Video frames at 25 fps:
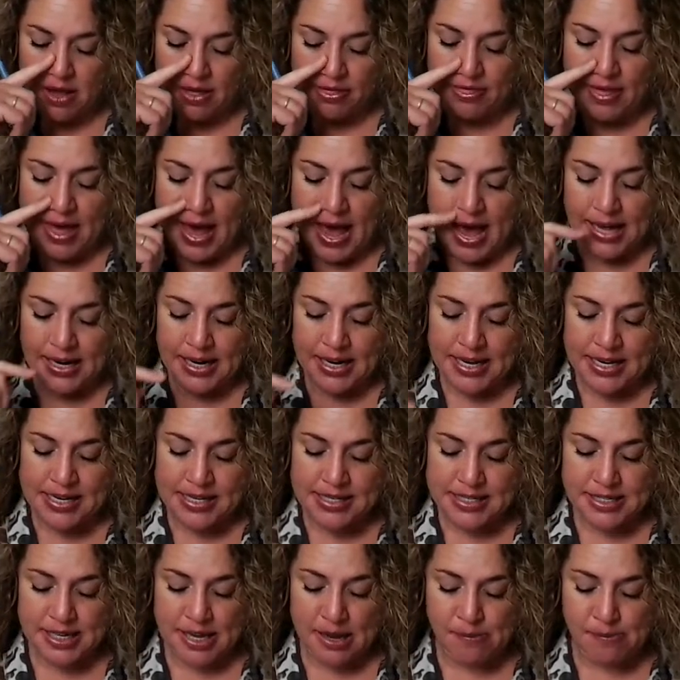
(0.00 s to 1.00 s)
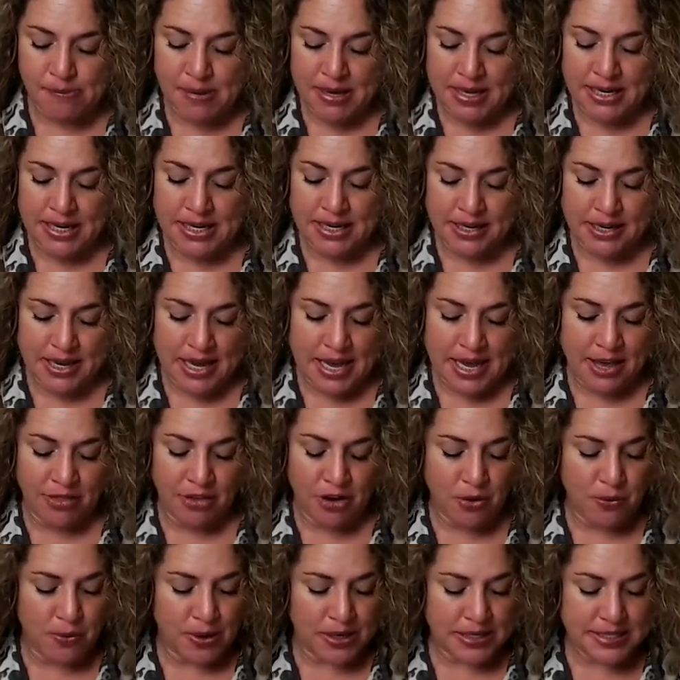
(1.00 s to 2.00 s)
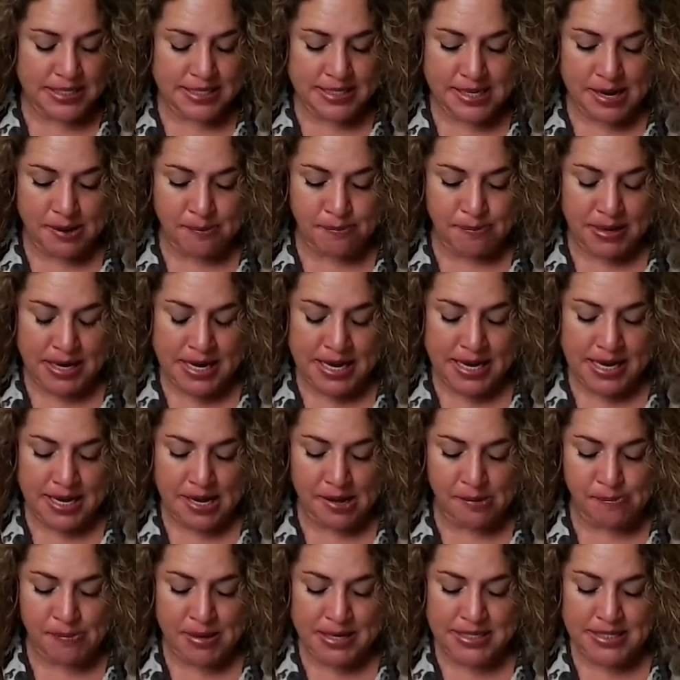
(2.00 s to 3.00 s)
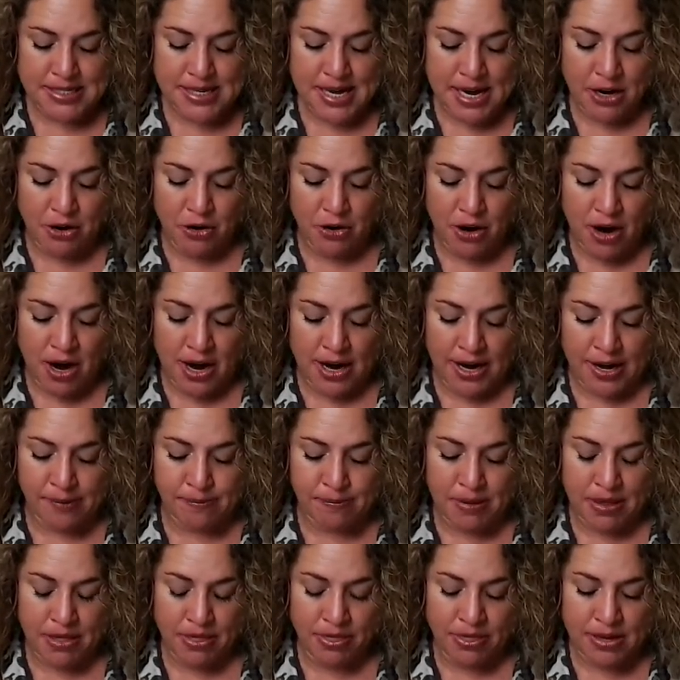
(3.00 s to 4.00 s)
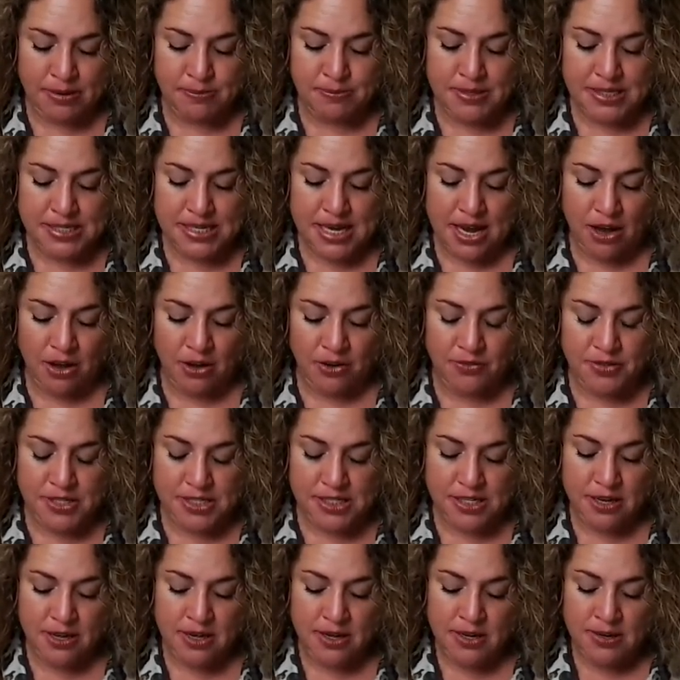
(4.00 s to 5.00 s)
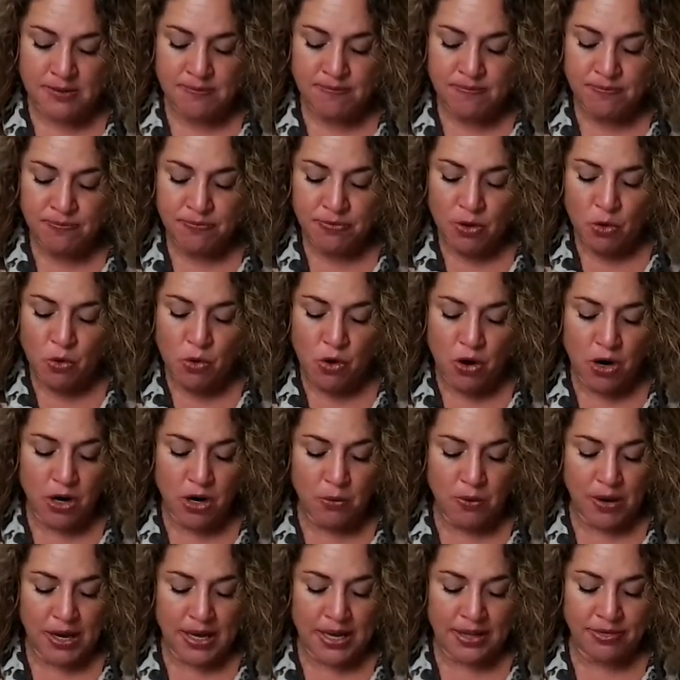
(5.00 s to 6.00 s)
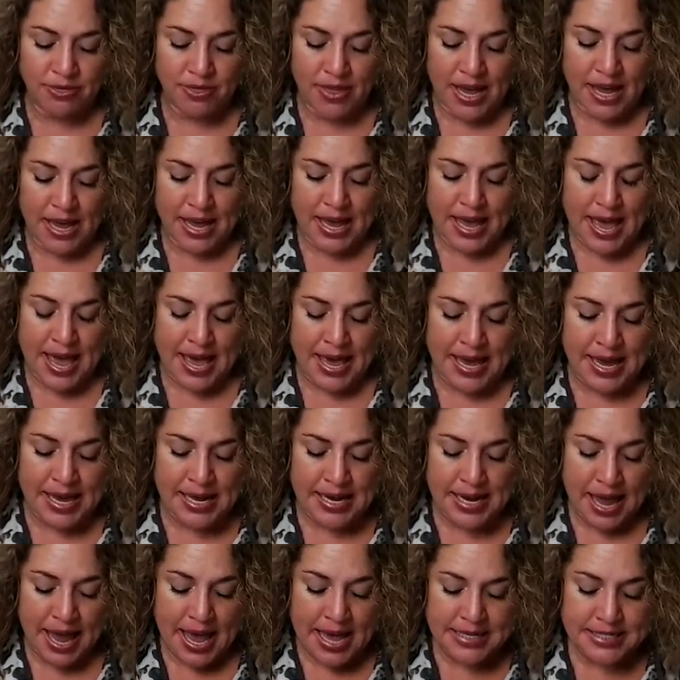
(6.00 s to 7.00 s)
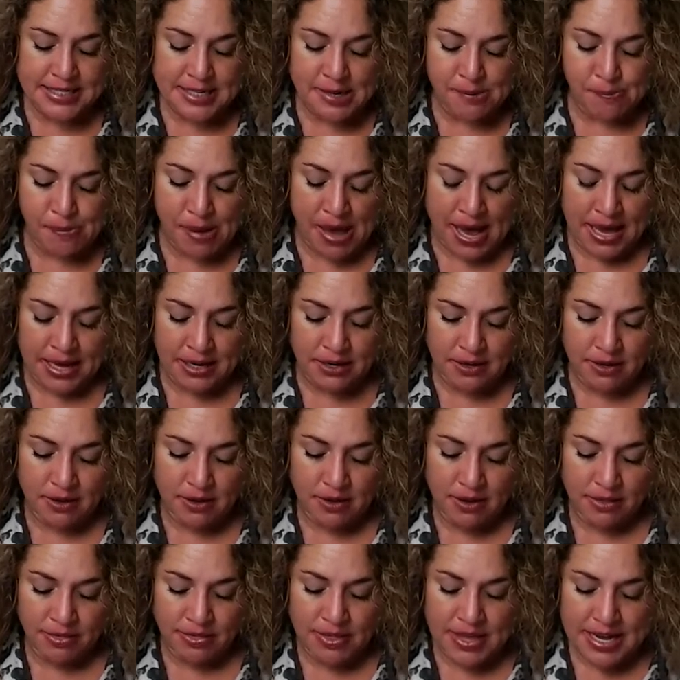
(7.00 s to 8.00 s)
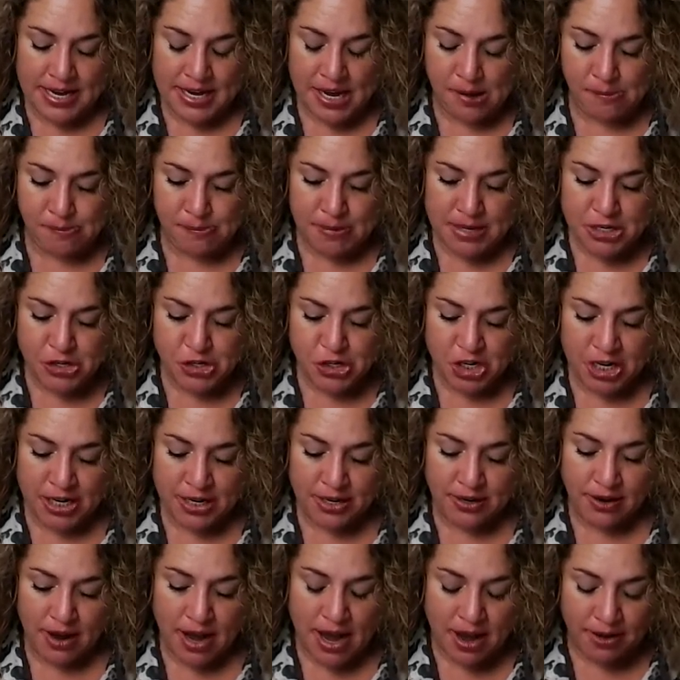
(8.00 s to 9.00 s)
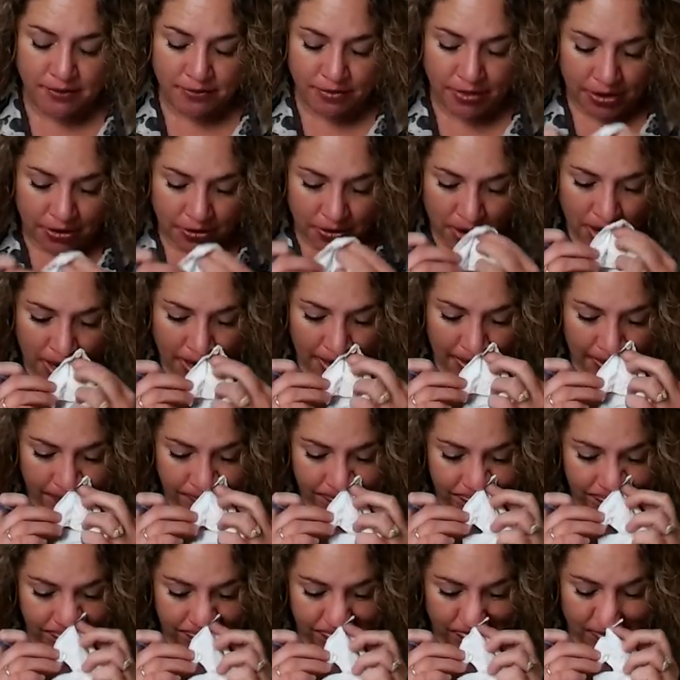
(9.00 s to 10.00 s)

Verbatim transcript: that is committed either when somebody commits a crime themselves or when they aid and abet the commission of the crime.